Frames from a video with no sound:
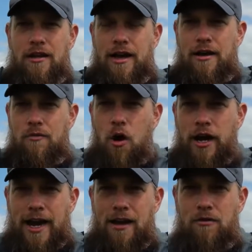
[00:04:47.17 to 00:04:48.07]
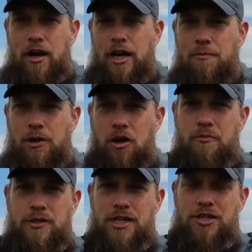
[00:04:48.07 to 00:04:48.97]
work out a couple of
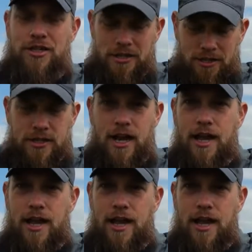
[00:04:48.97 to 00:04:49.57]
compositions,